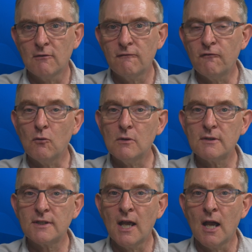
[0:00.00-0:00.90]

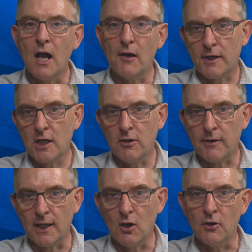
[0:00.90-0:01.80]
falls are
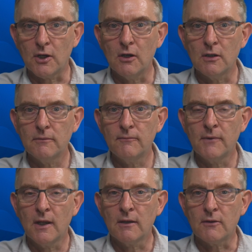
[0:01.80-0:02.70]
occurring in Hong Kong,
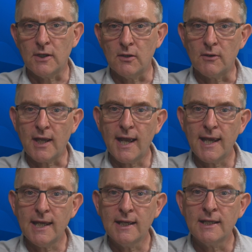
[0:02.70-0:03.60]
the
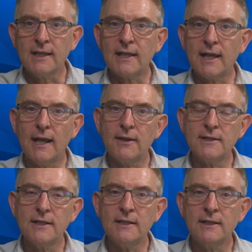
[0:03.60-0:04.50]
UK,
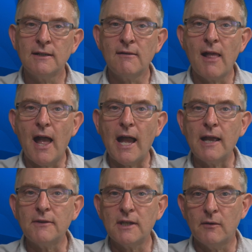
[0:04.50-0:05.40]
Canada,
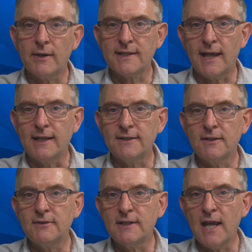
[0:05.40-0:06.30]
and the USA.
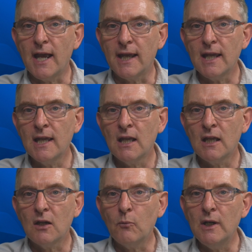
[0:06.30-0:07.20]
So today,
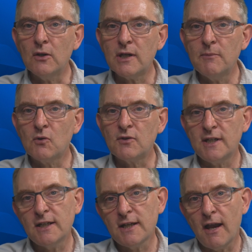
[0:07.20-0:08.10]
we look in more
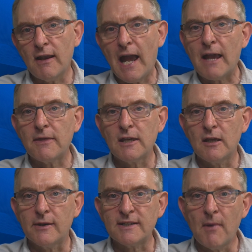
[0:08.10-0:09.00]
detail at the
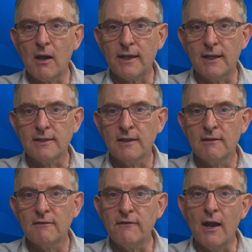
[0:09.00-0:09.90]
US market
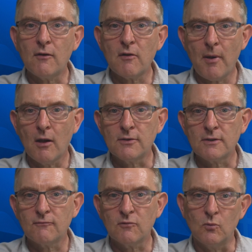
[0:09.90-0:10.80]
via a
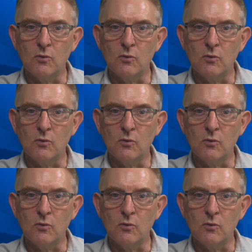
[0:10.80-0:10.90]
post from